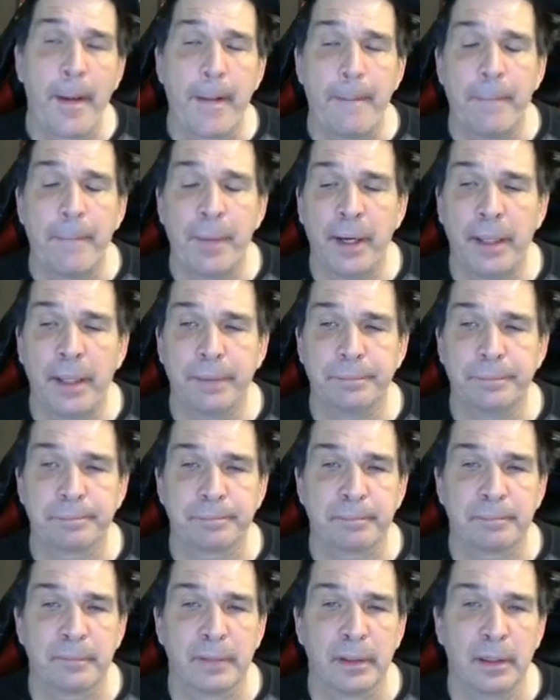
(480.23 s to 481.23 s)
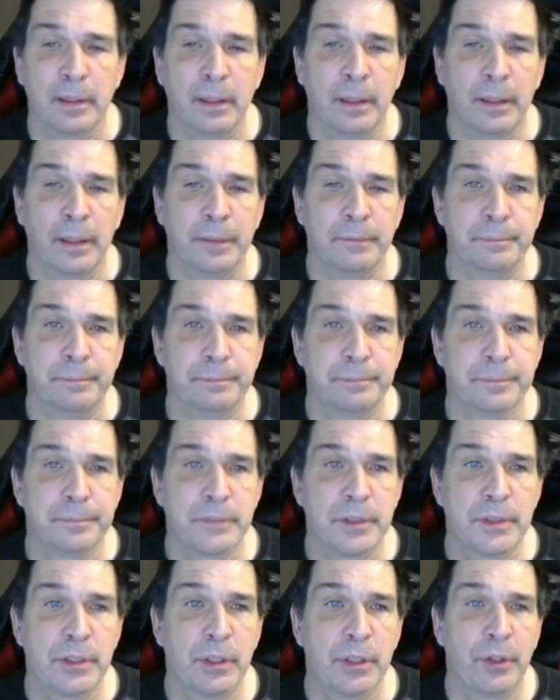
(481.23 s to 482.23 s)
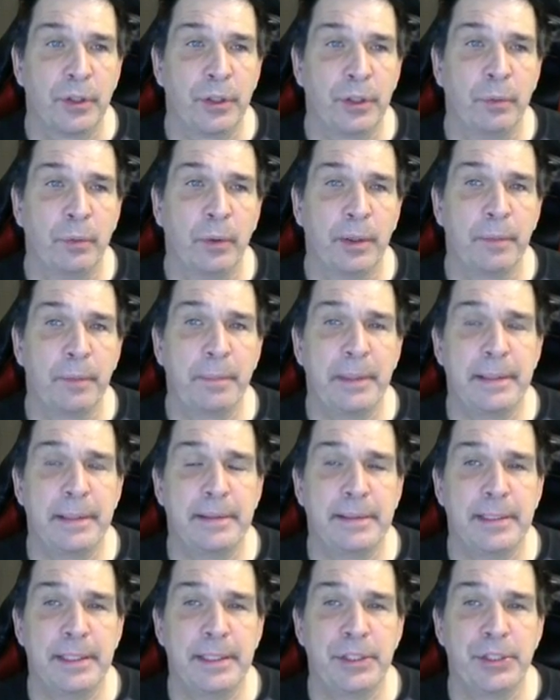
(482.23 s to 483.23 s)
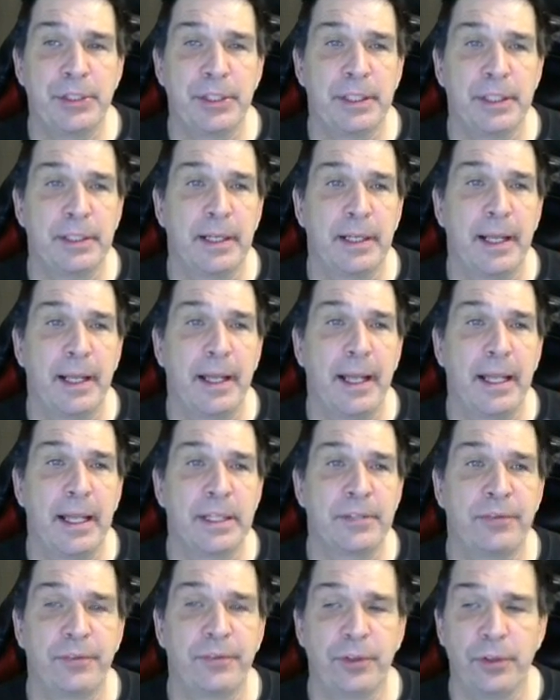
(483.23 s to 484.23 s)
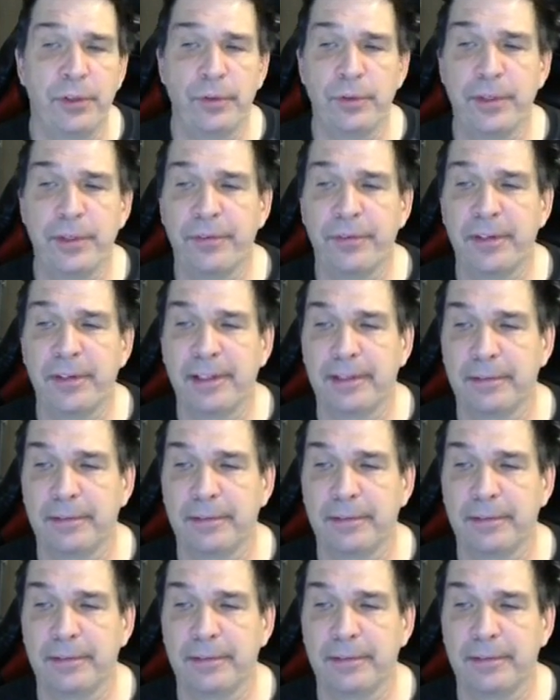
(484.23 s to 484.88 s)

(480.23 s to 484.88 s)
but so you want to be teaching as few different